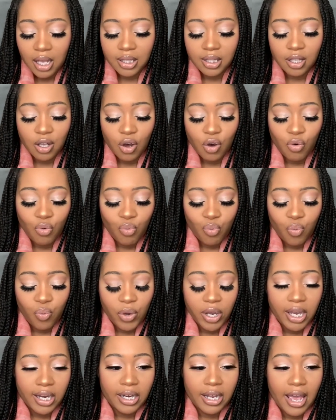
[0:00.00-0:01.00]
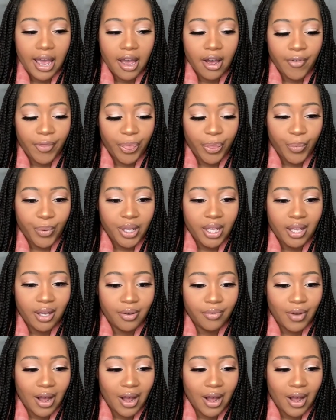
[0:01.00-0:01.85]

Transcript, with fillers: So we're gonna have three give,